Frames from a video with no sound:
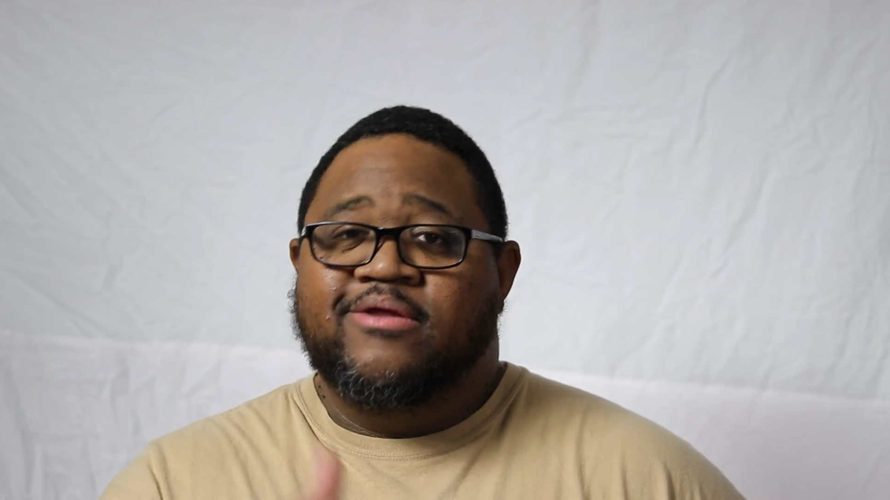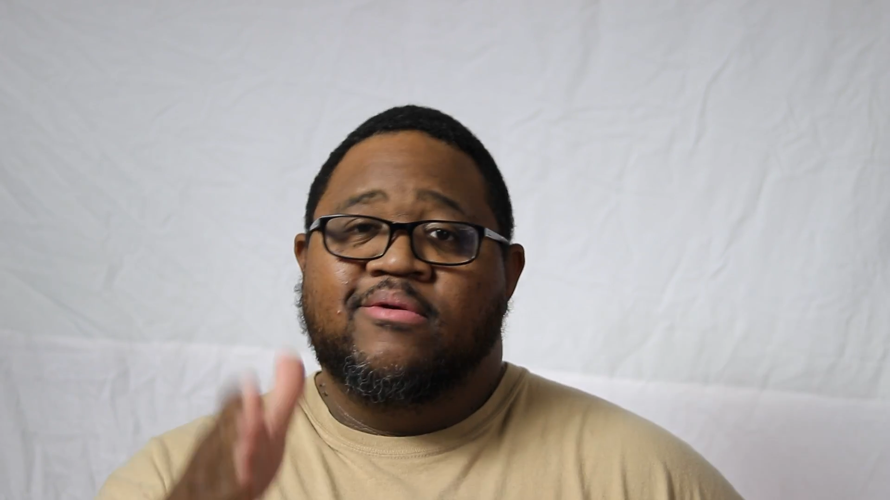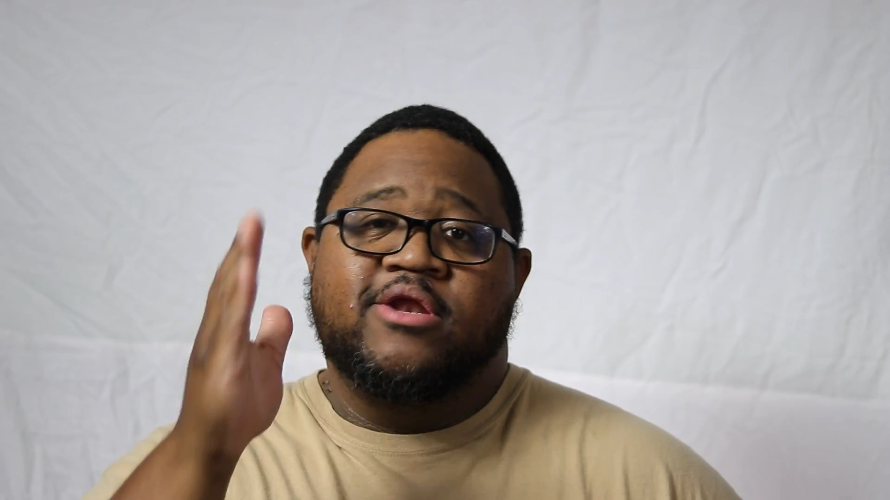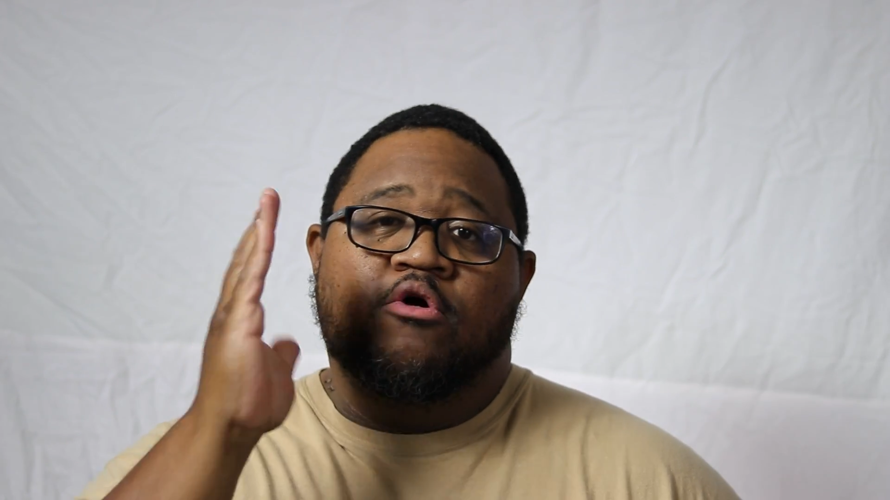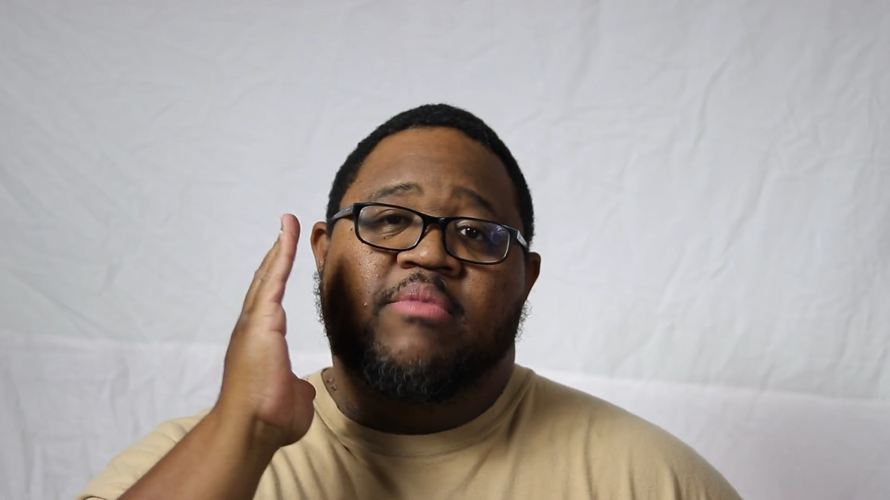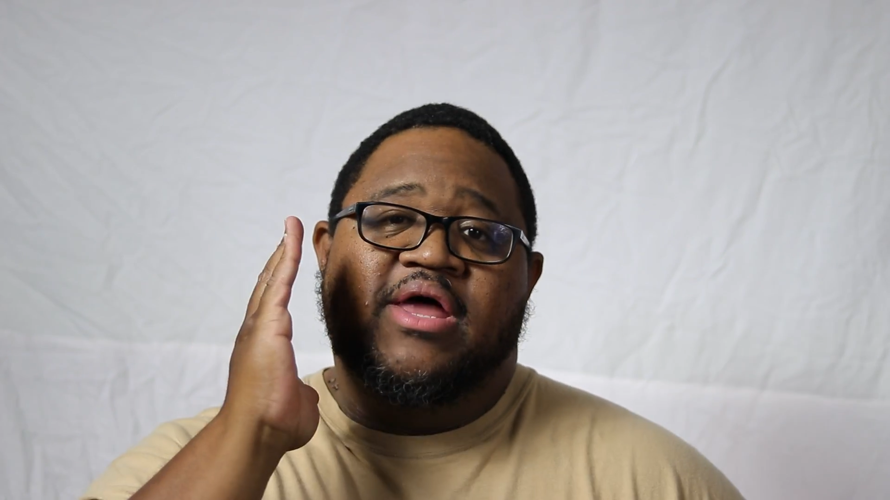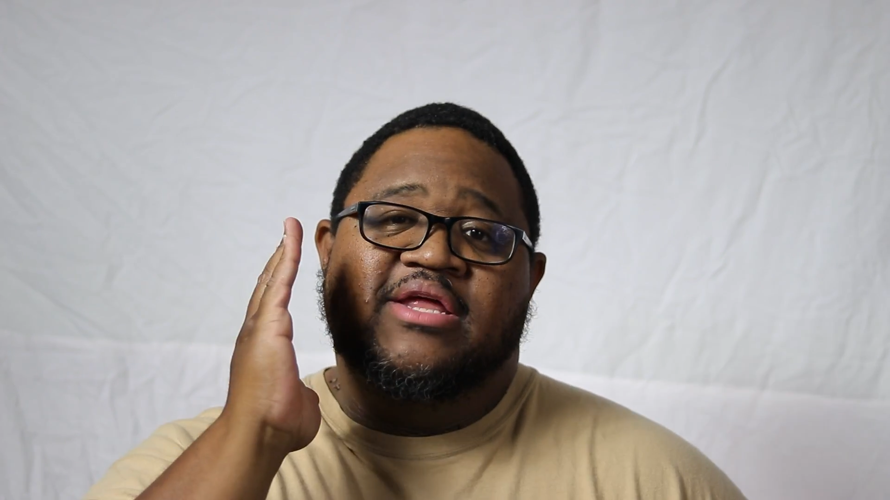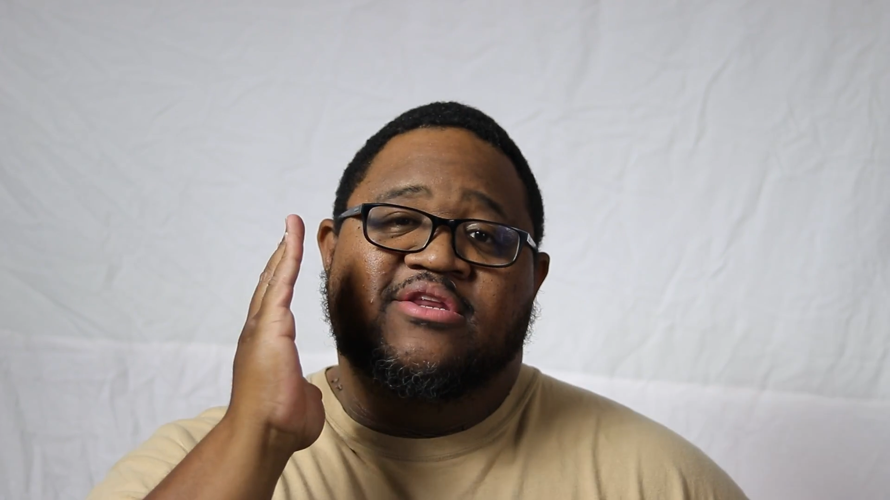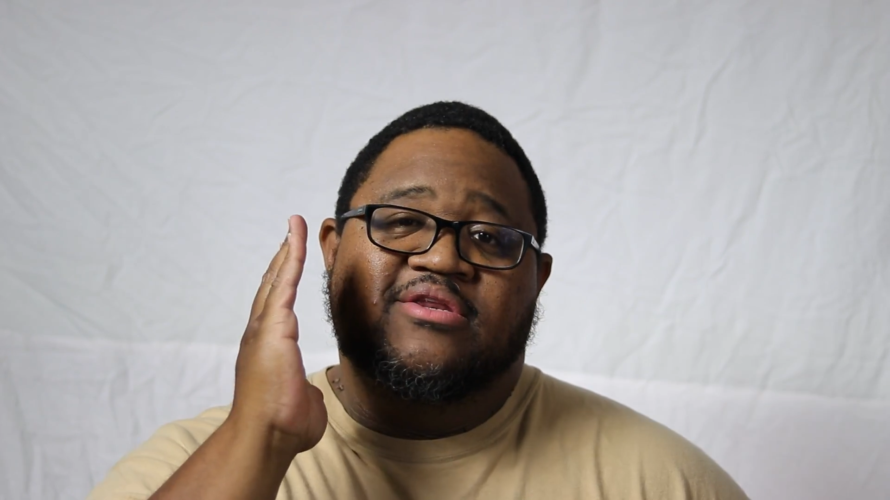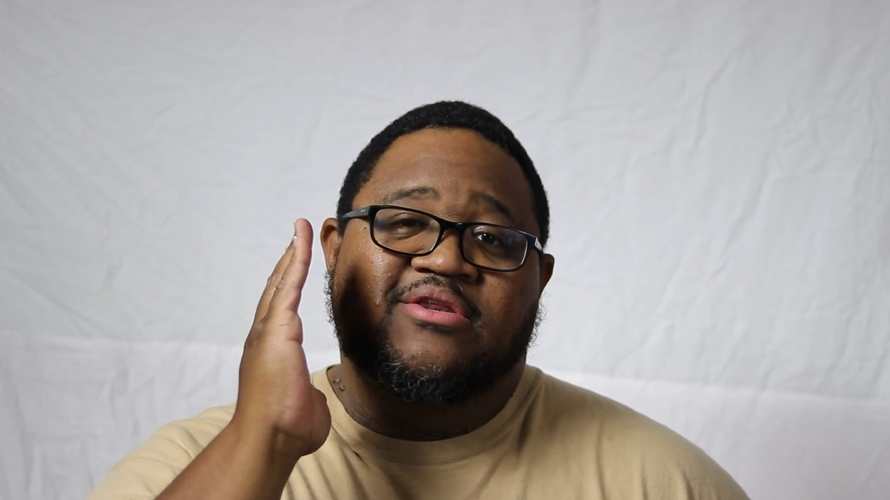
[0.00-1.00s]
Don't let
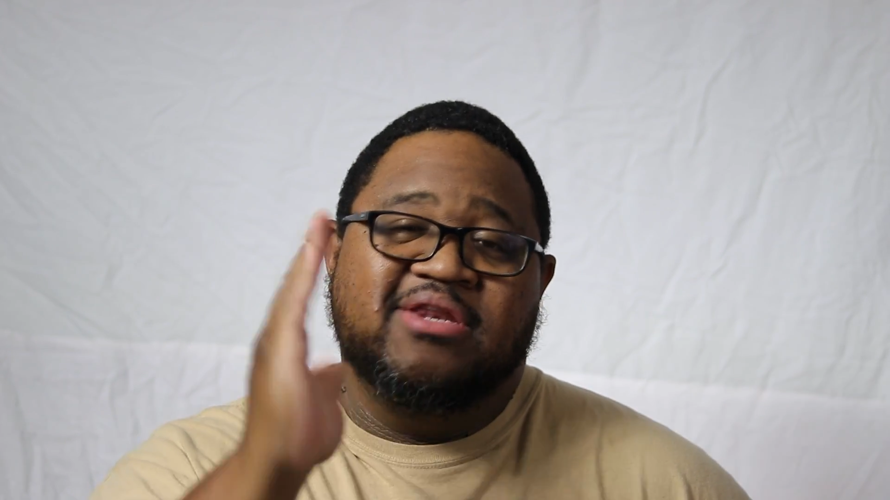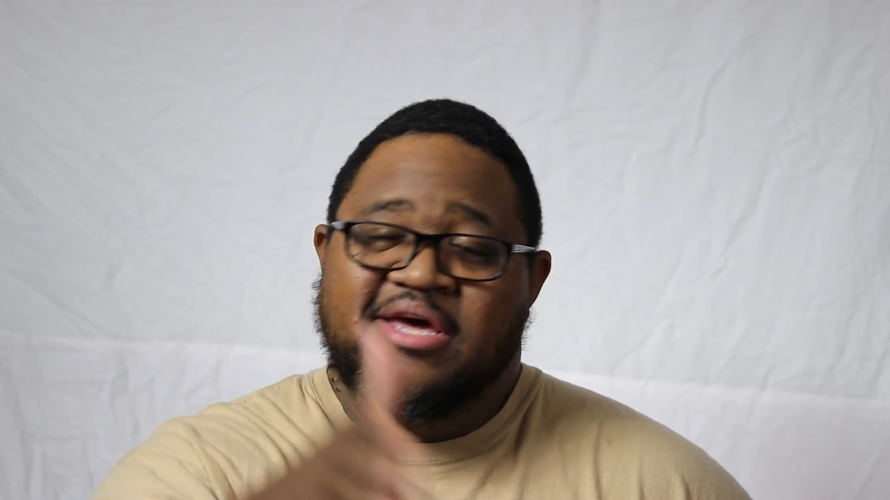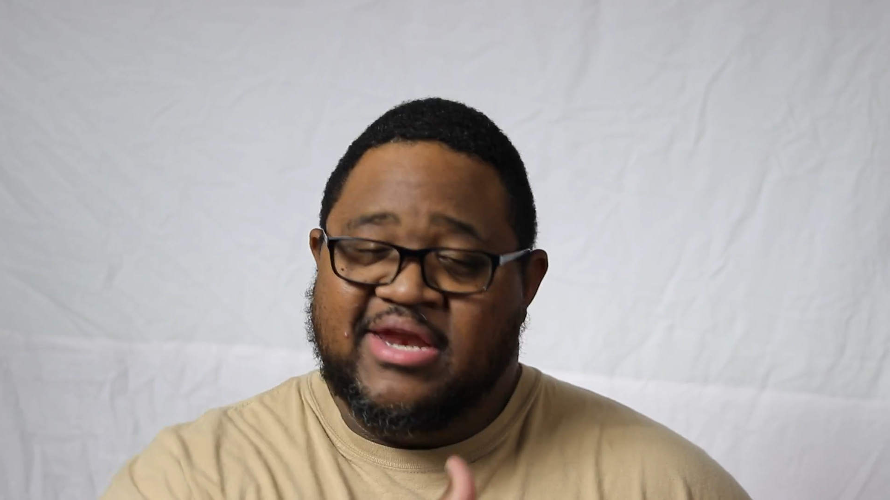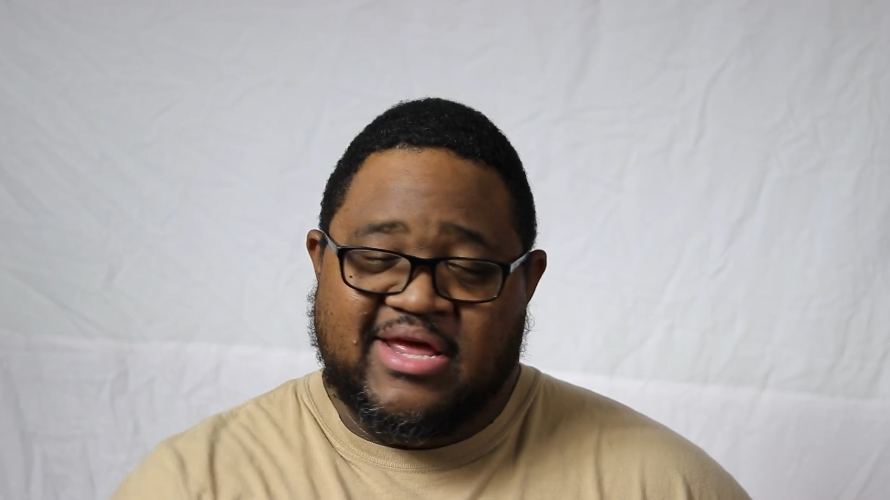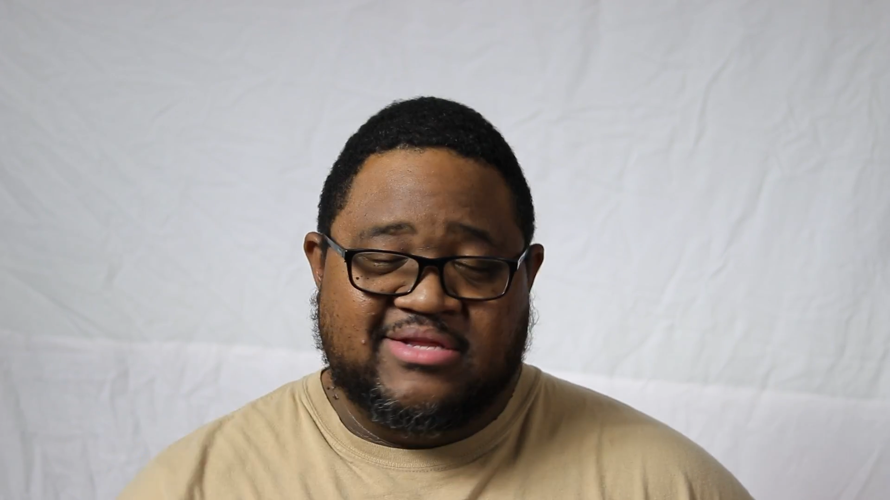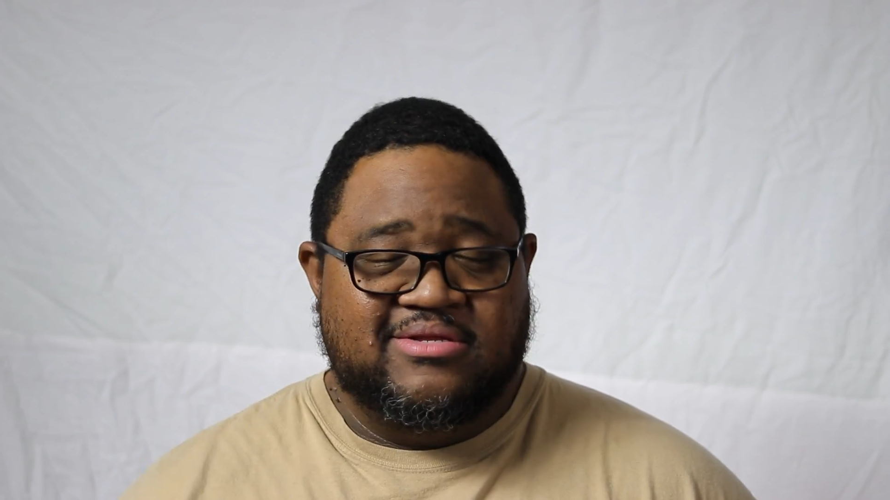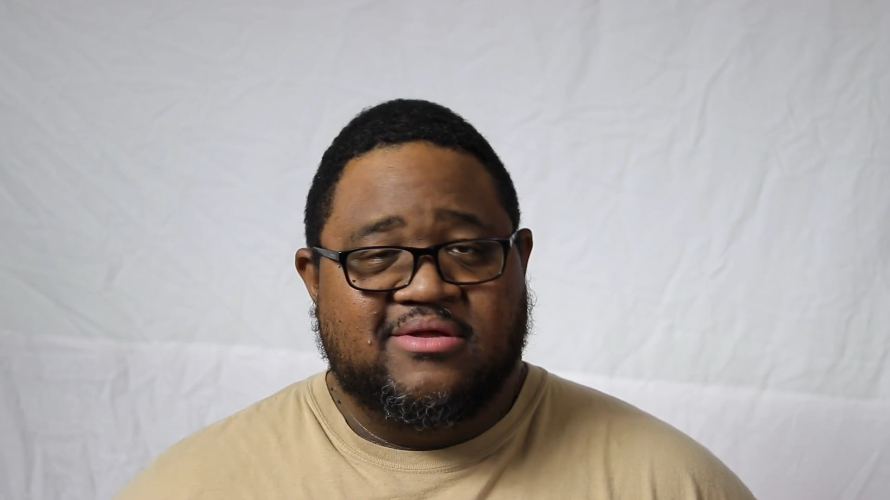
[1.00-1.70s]
nobody, none of that